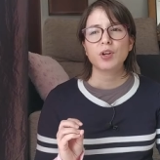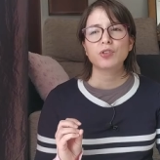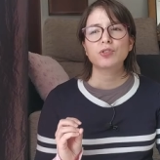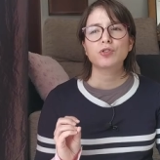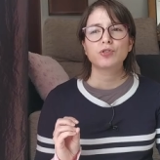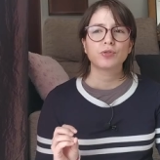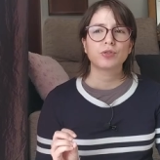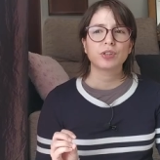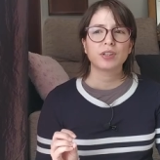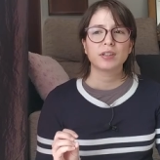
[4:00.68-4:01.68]
not
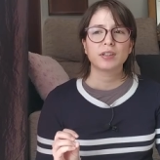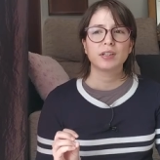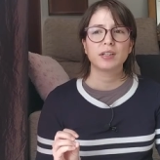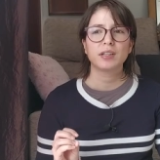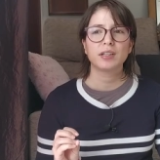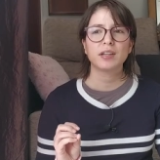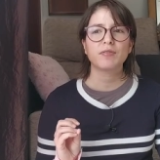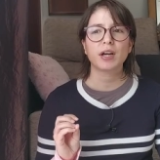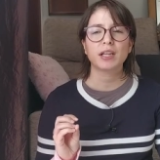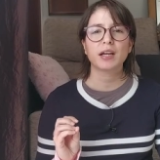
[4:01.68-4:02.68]
sure
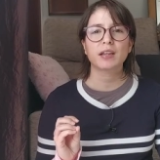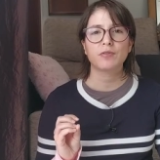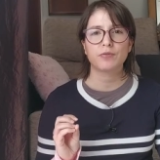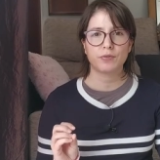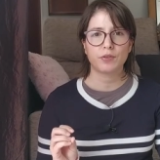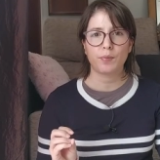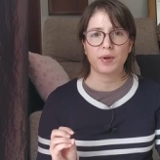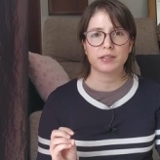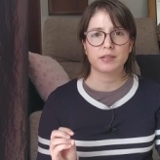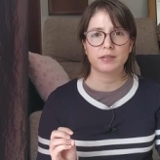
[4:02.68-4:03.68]
if I like the
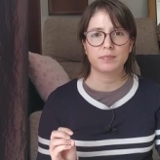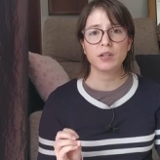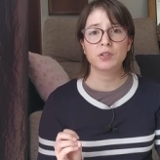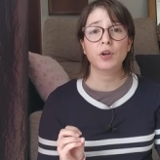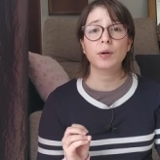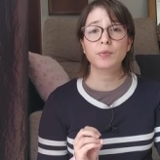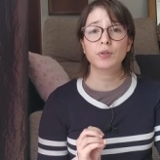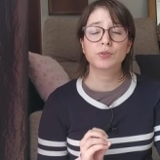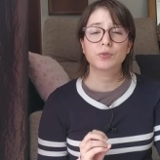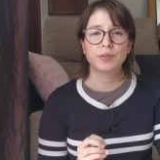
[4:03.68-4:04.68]
format, so I'm
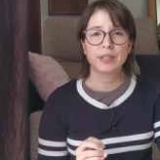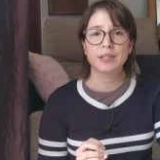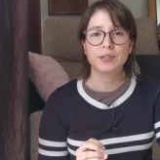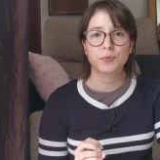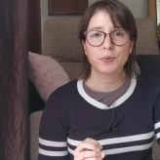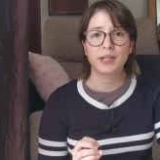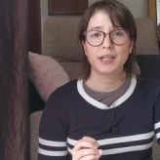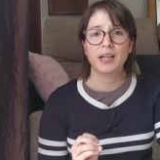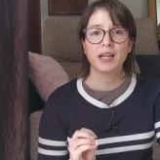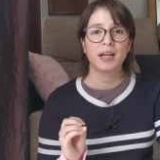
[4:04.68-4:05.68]
going to read this
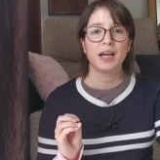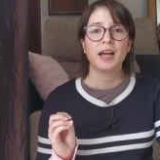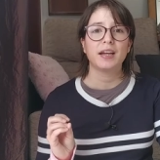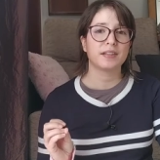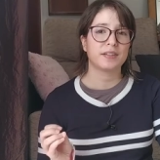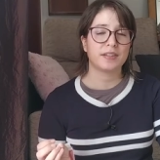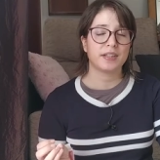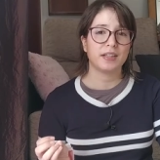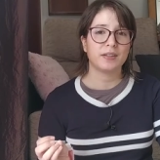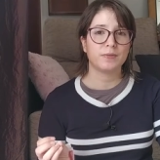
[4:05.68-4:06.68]
one and
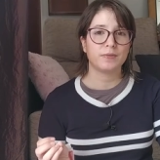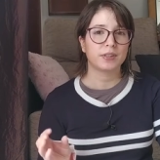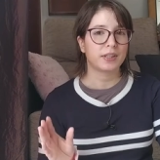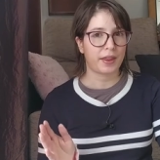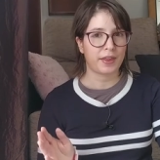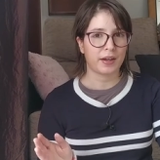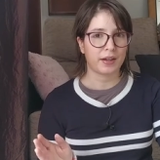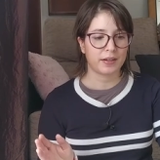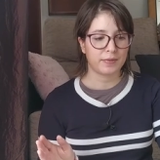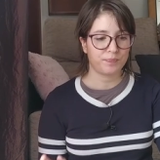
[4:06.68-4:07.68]
see what I
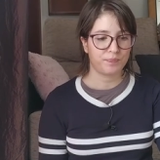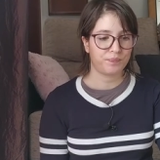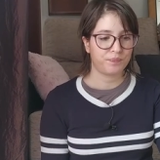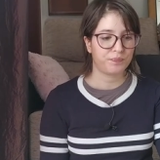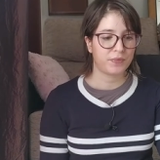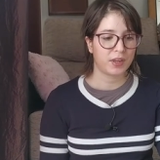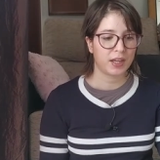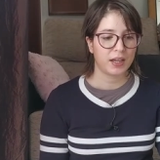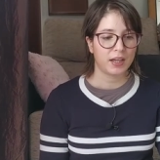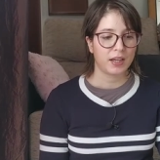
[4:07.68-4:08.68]
think.
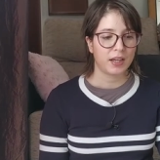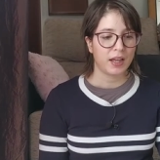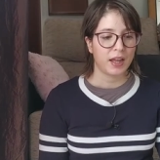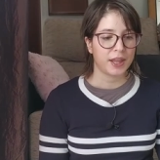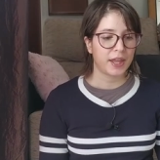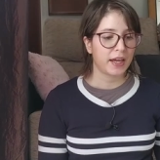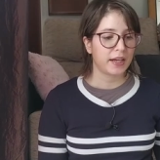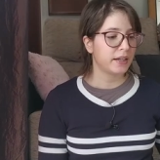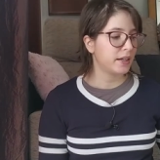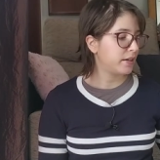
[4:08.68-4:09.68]

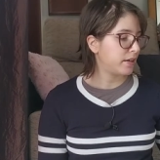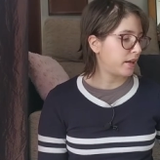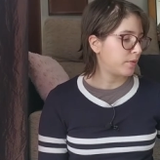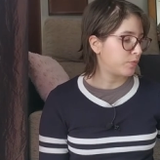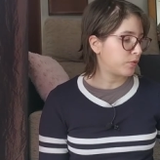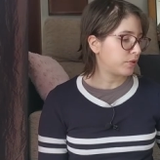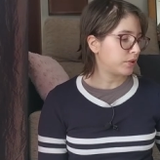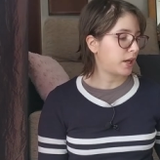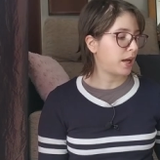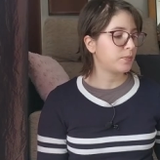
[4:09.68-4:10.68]
Then in
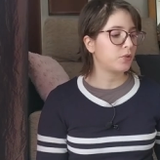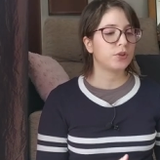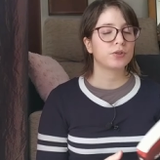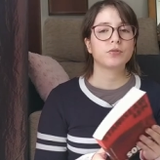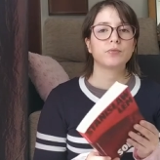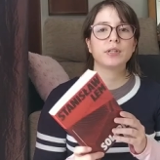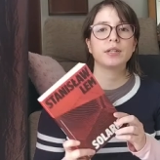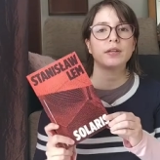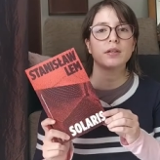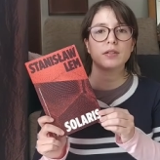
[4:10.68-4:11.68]
April I'm going to
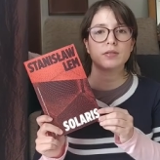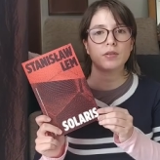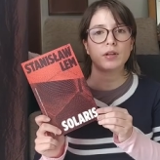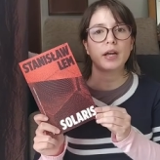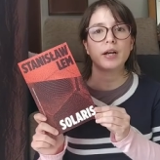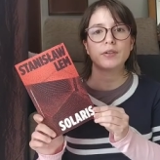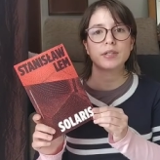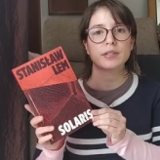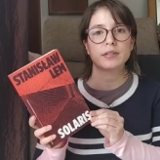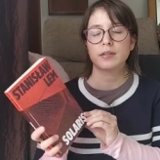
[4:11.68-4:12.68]
read
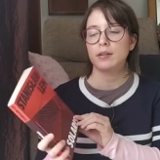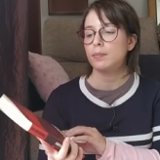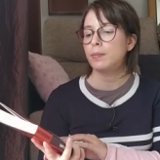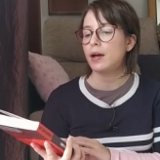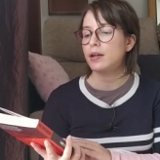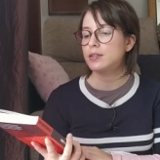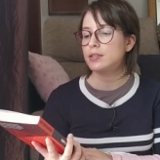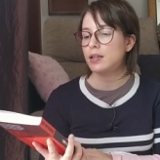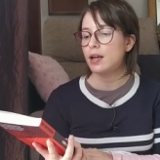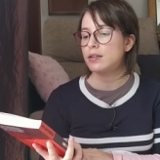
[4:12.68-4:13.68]
Solaris by
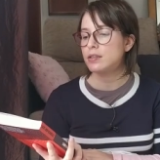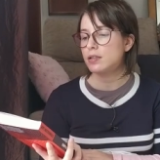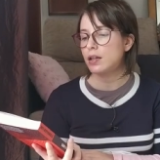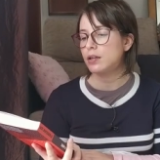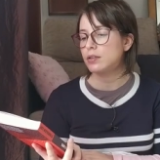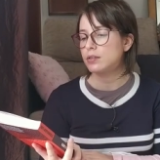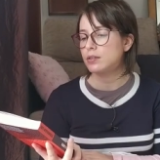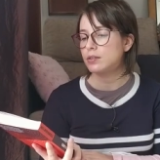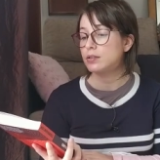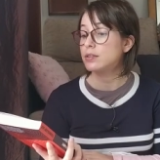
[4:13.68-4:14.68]

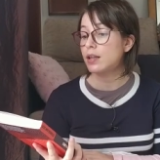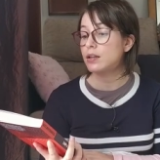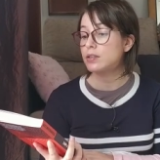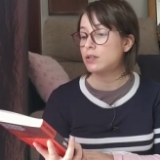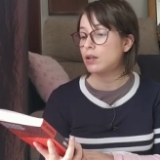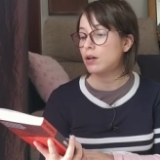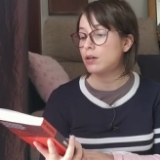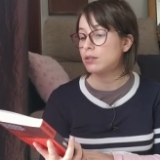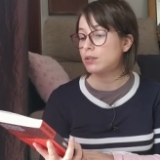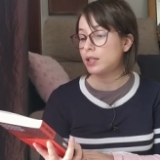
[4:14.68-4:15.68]

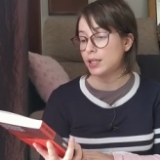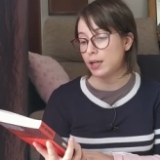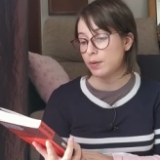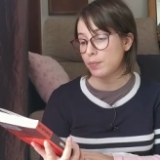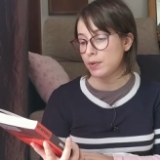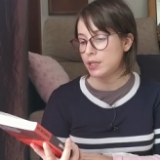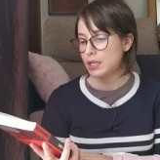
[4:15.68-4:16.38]
Stanislaw Lem.